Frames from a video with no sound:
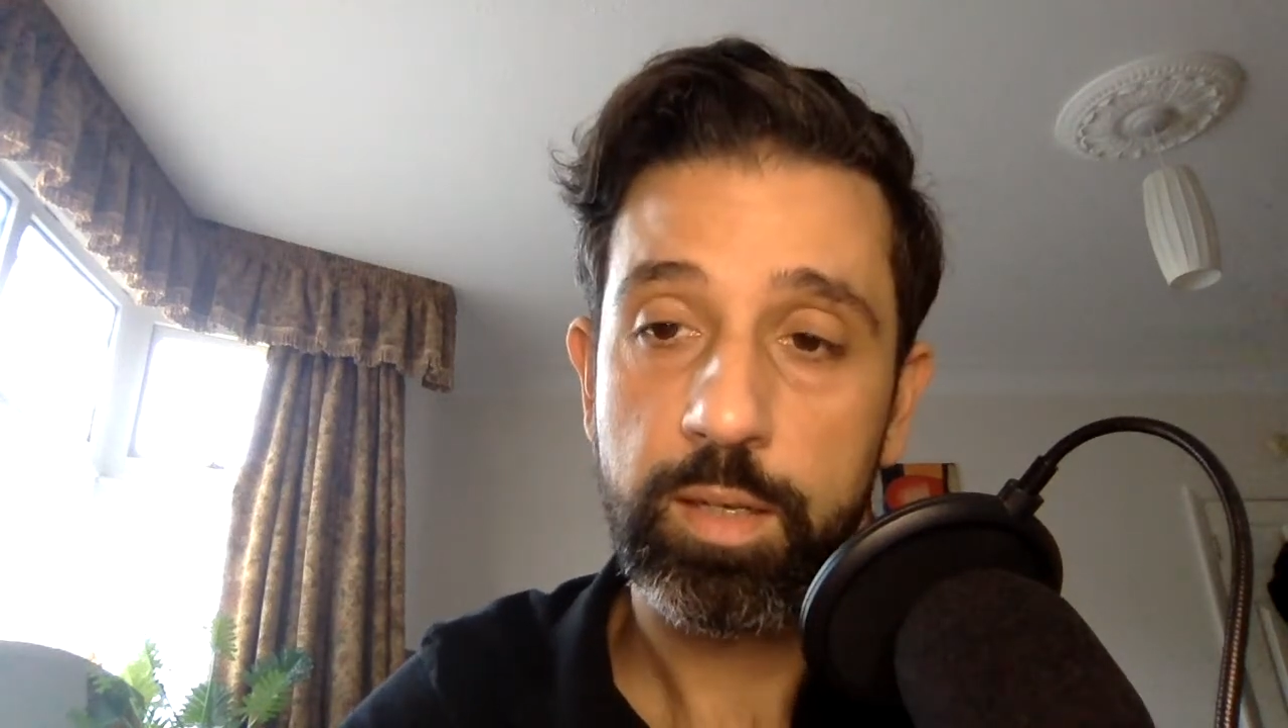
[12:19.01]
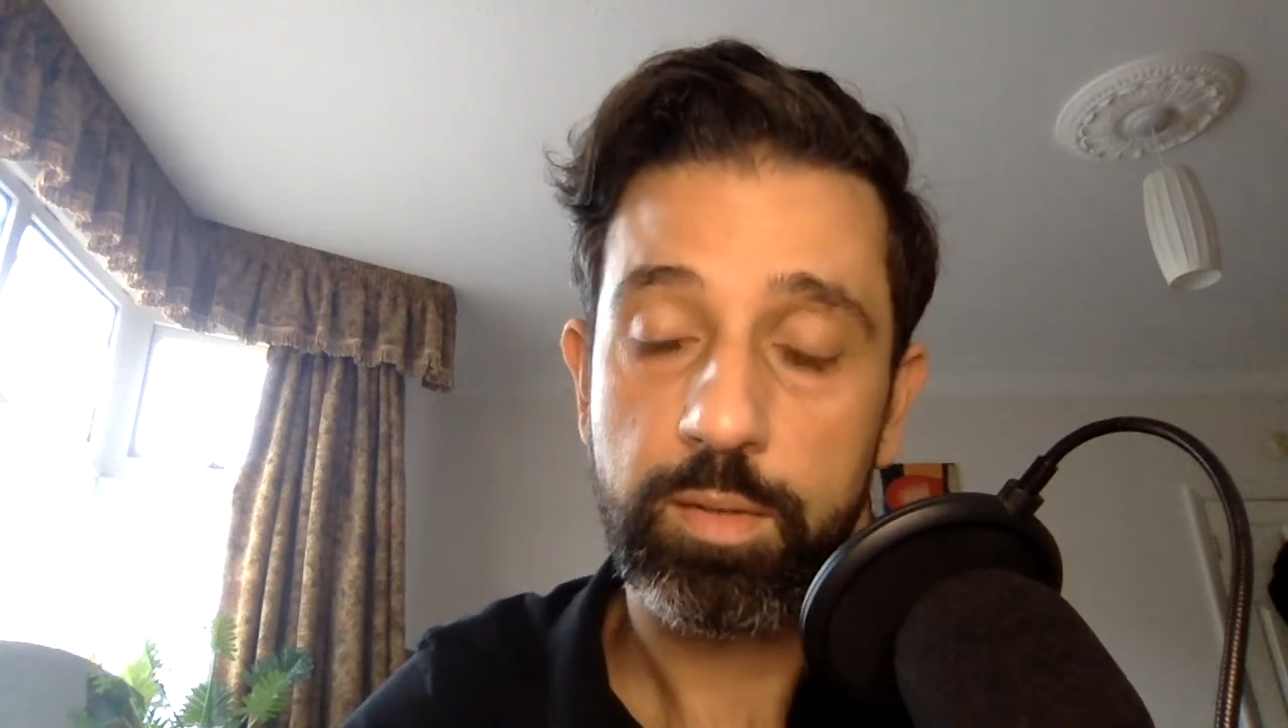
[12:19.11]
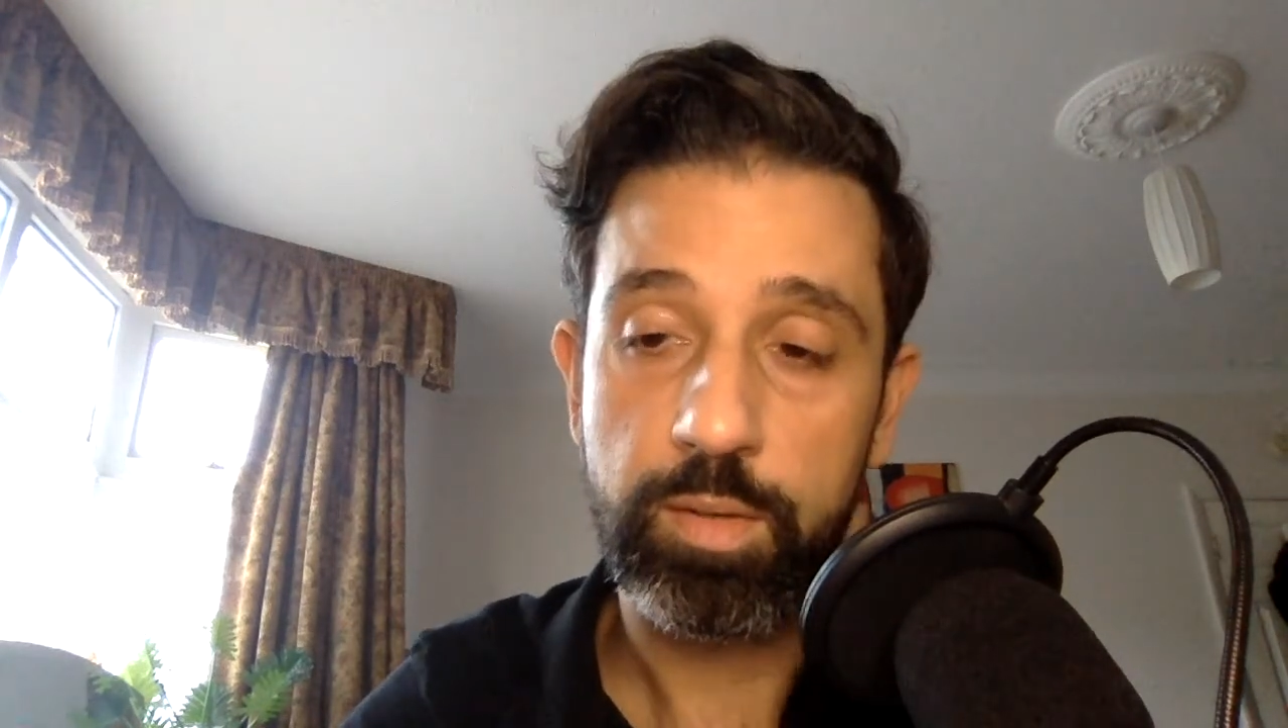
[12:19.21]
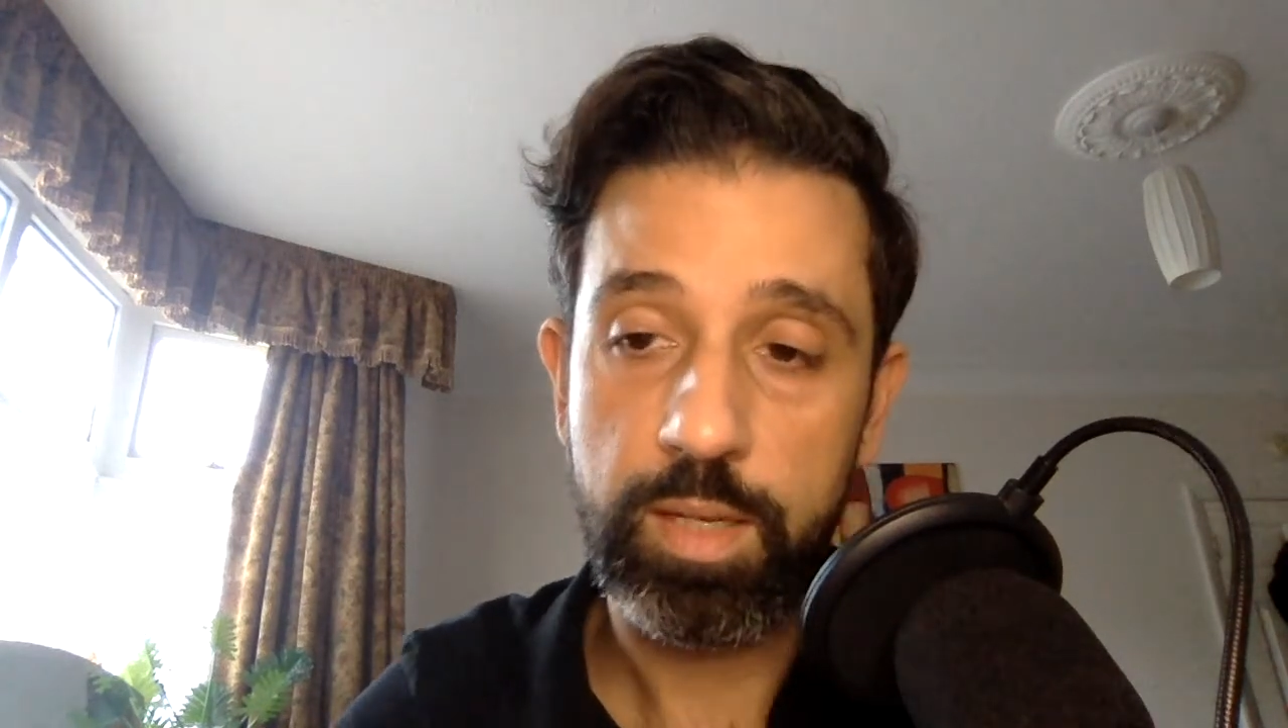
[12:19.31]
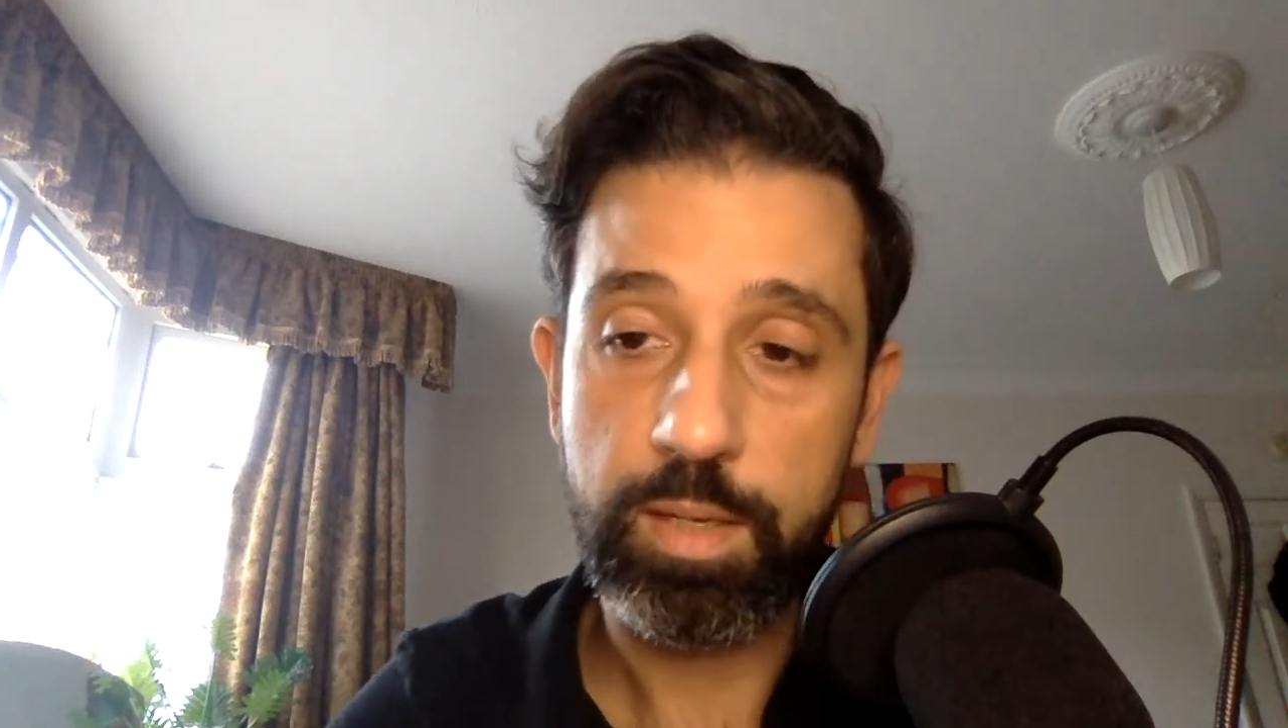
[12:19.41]

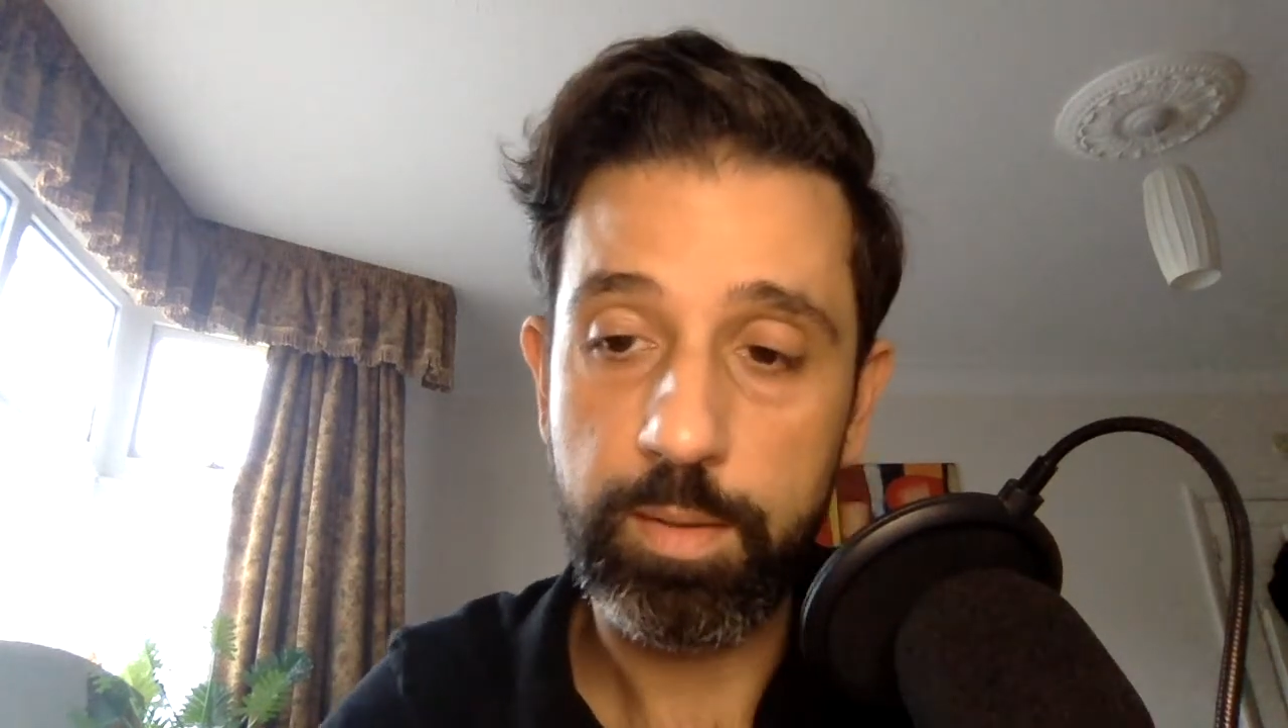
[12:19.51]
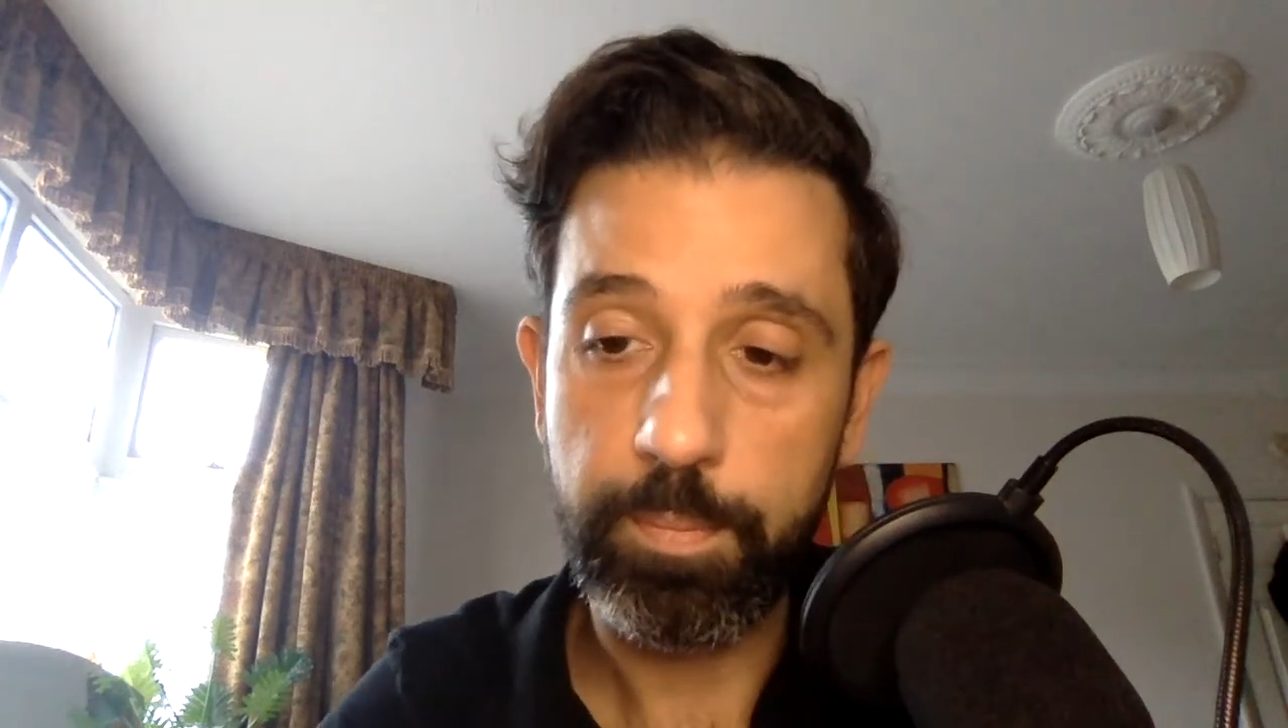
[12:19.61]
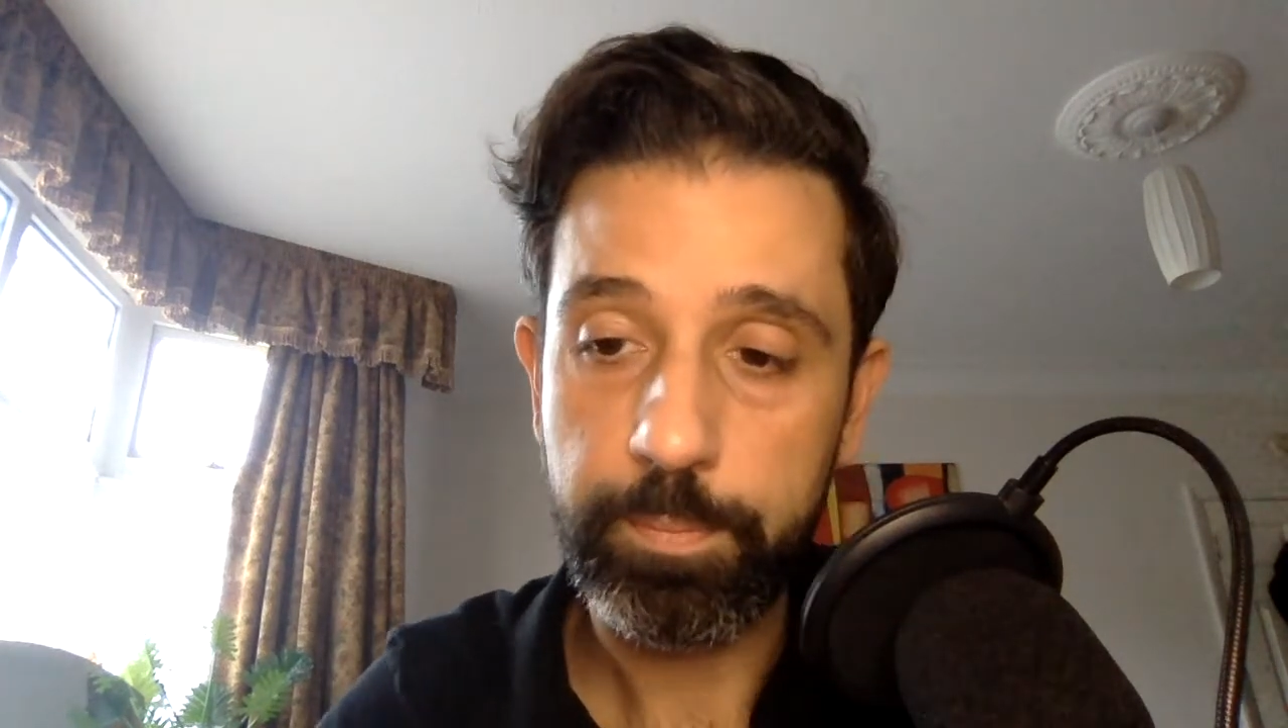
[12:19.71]
no doubt,